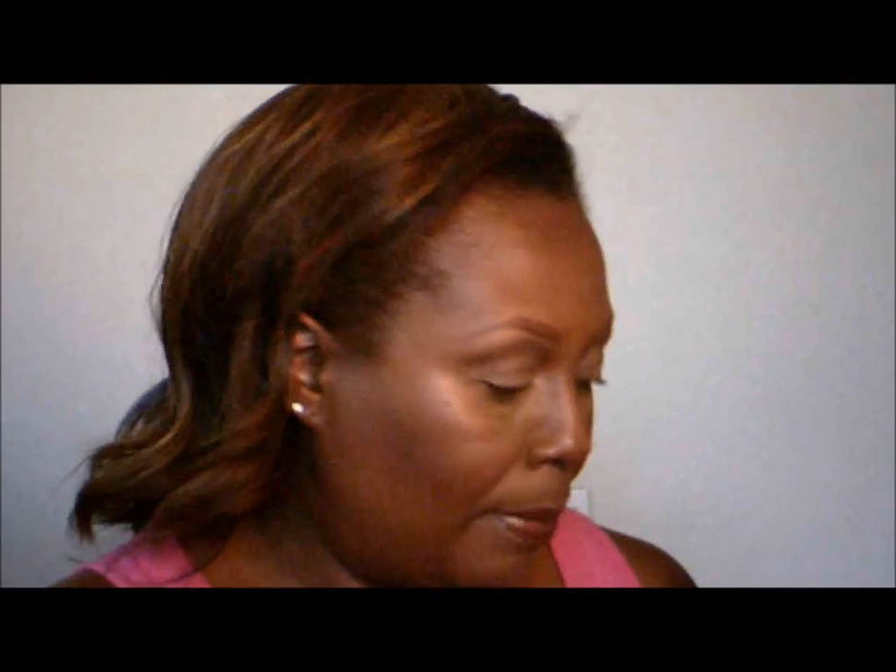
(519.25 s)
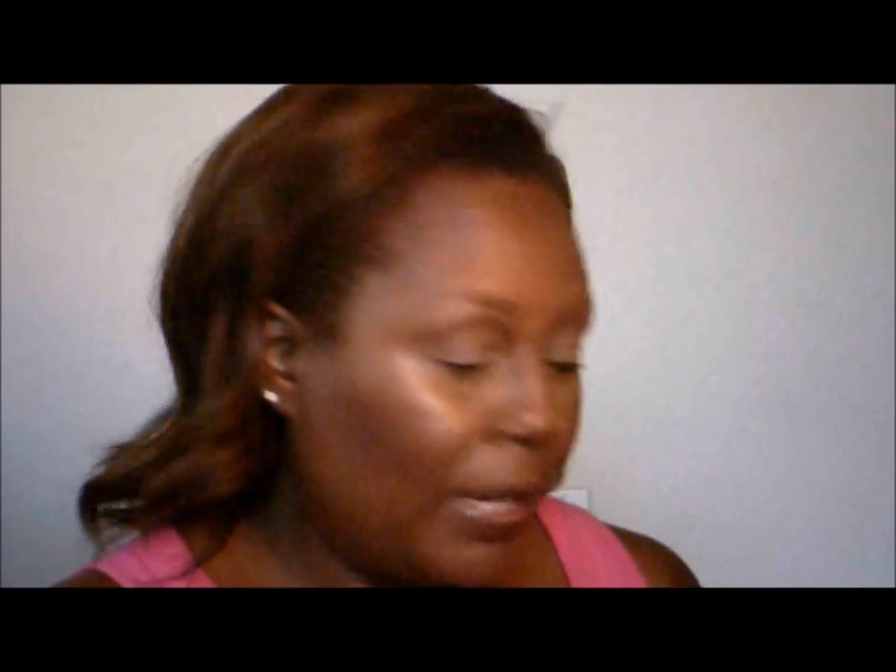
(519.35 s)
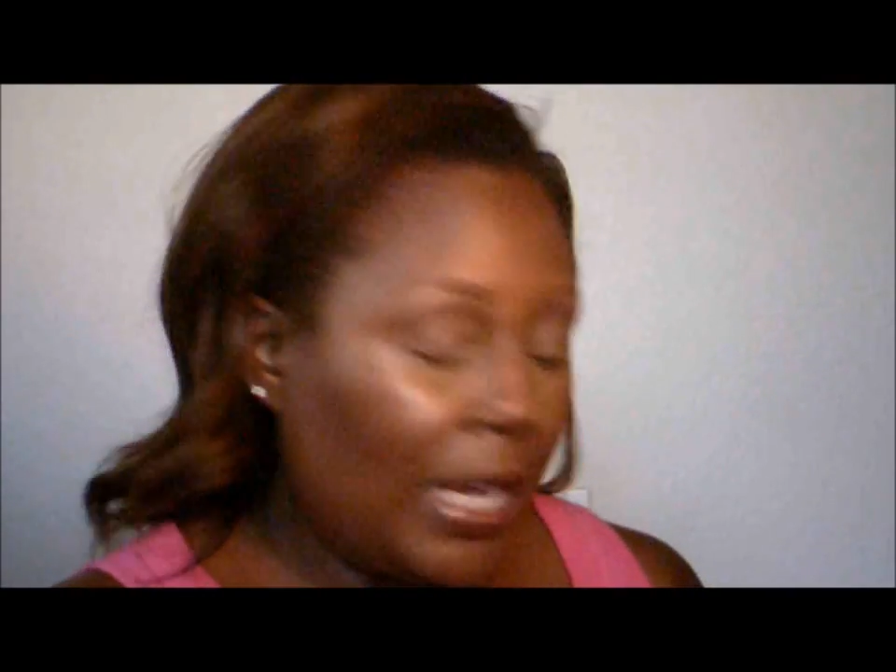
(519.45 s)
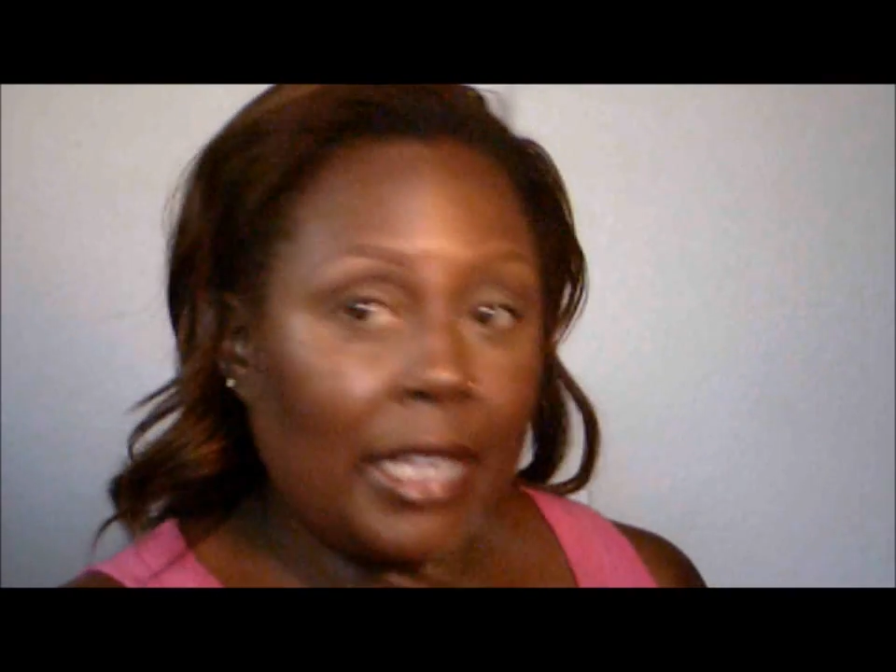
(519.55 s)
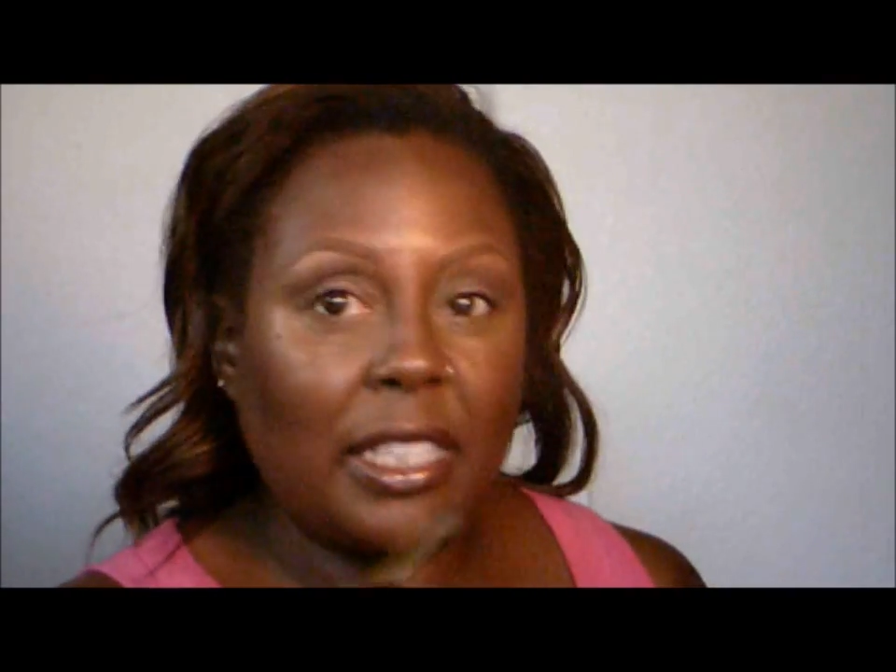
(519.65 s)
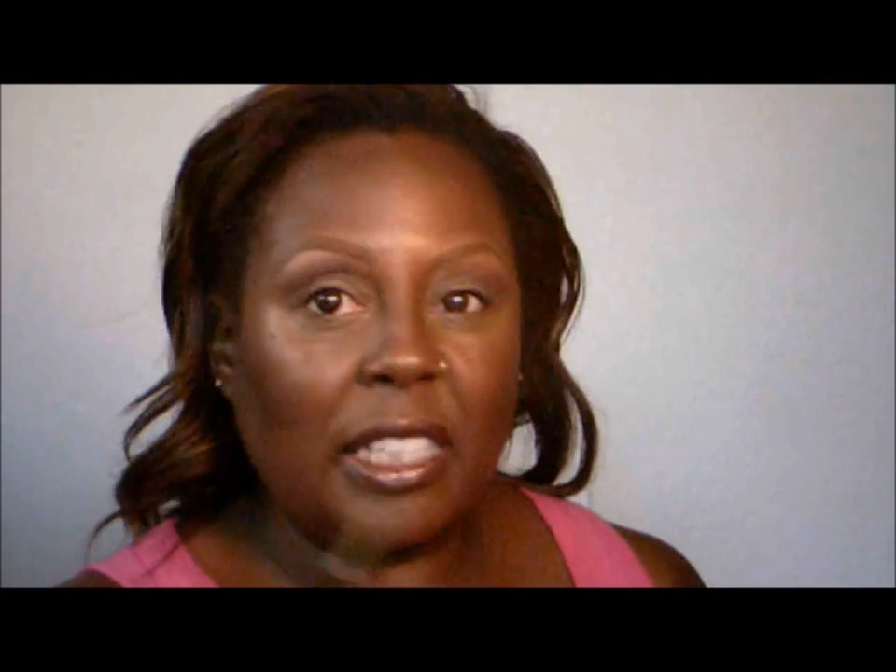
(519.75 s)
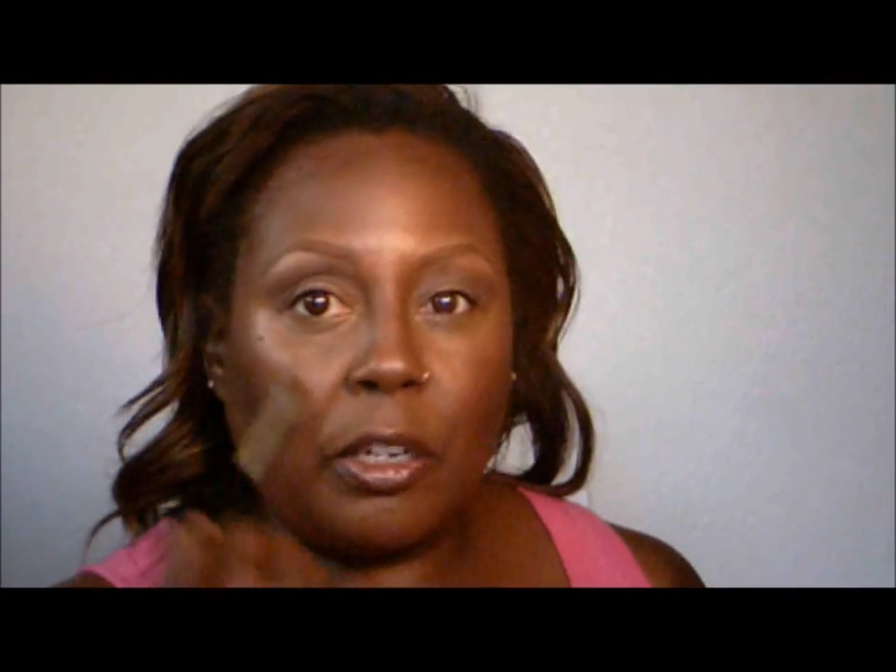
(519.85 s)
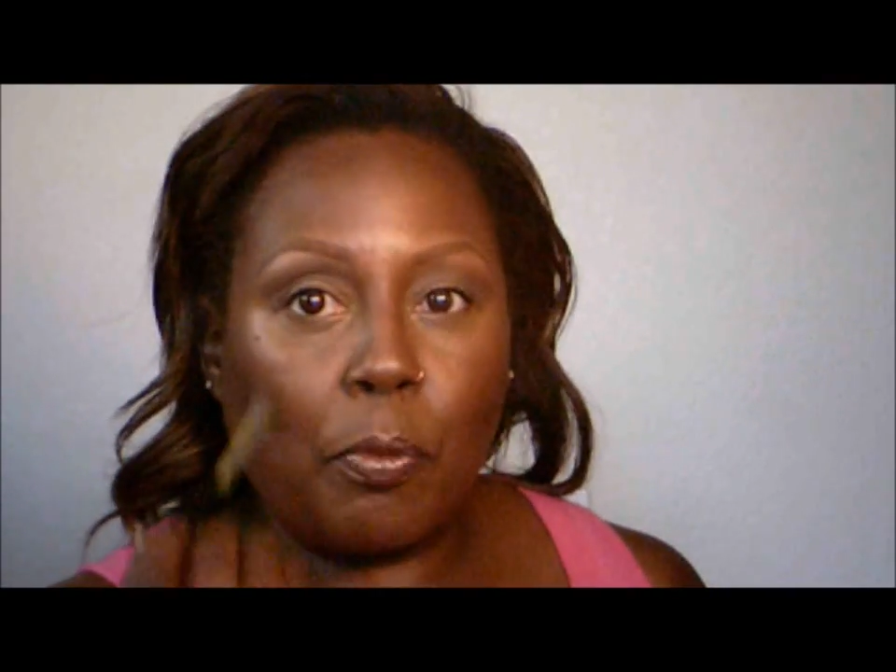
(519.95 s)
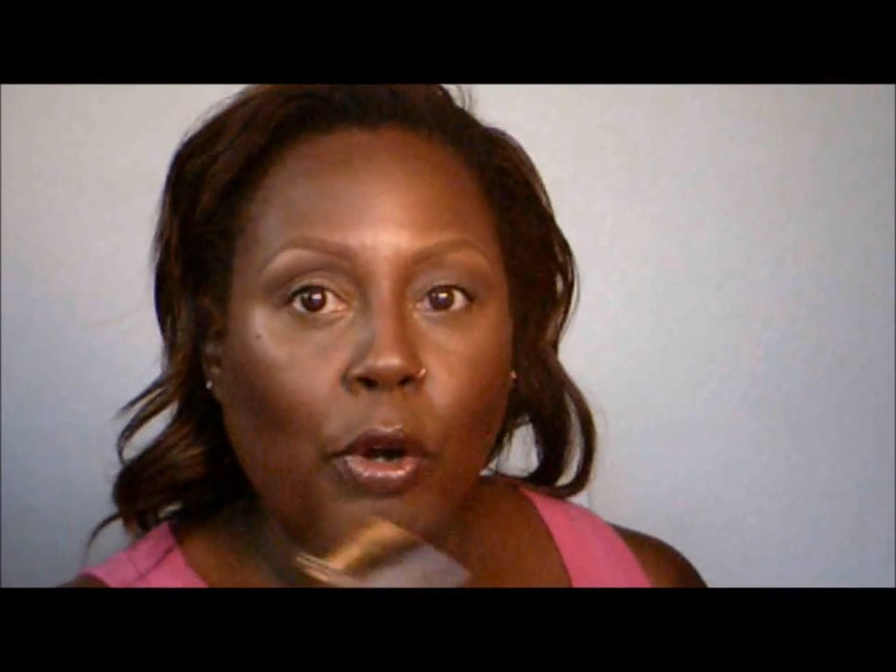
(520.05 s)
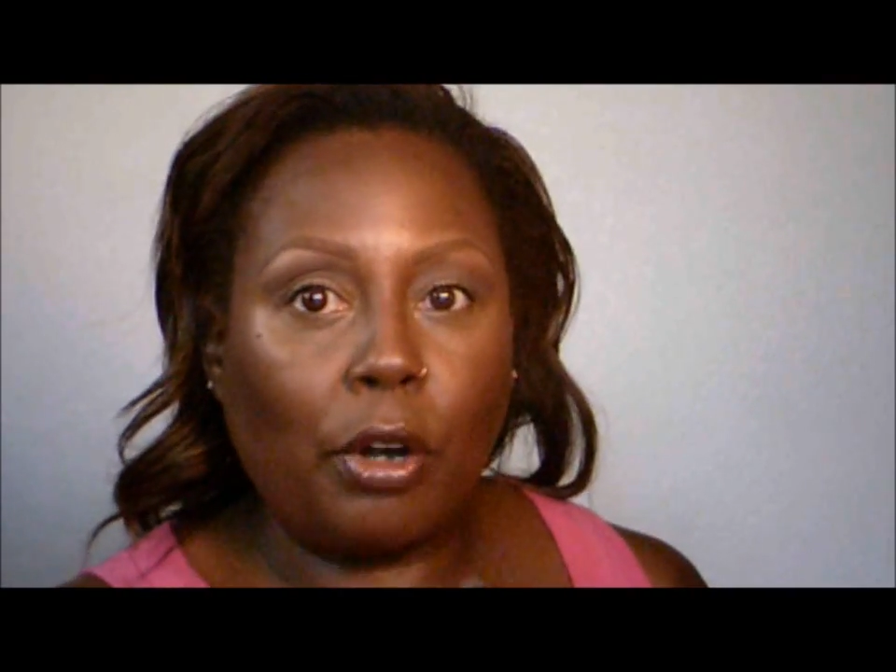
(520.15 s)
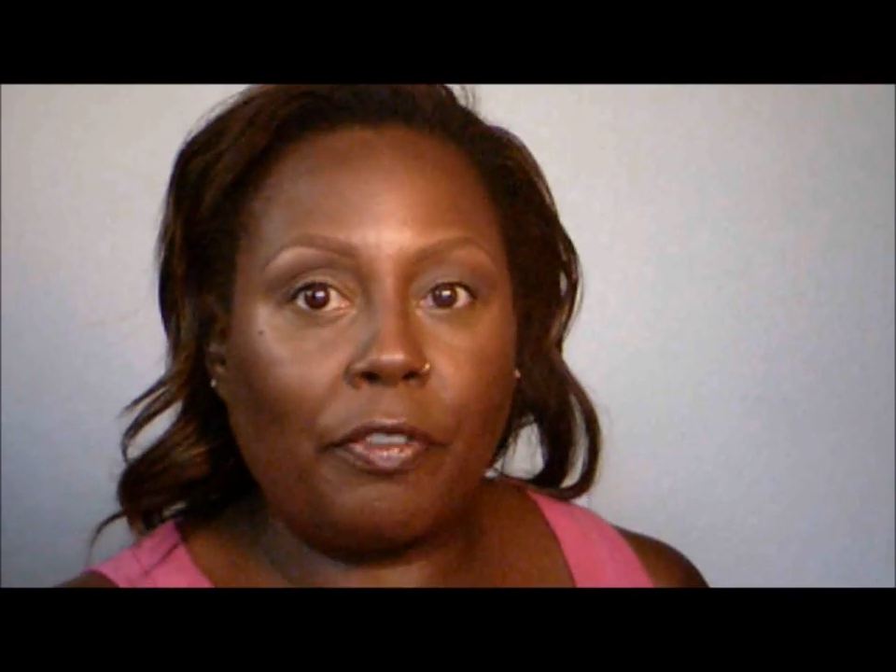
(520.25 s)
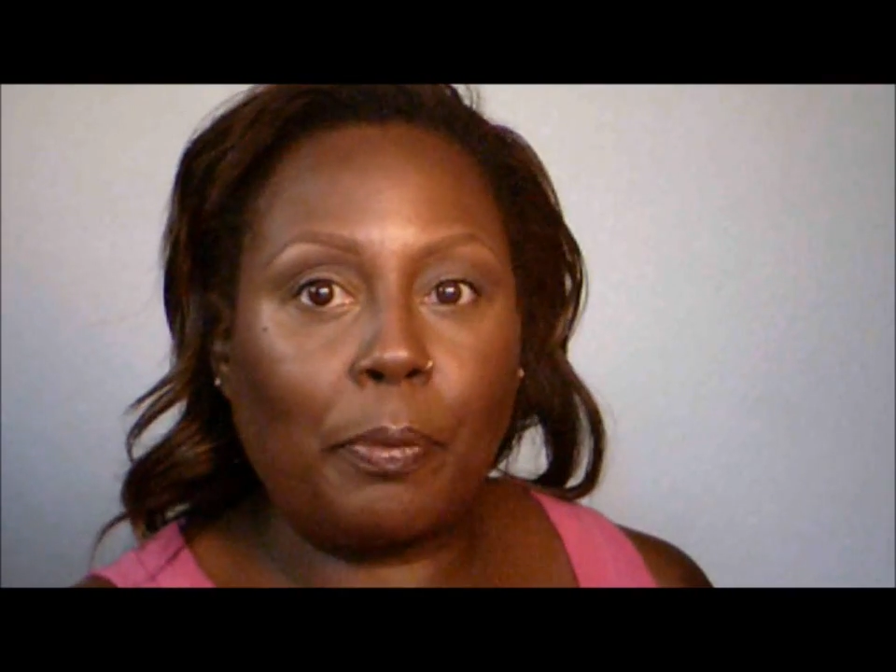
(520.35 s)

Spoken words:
it's a little more of a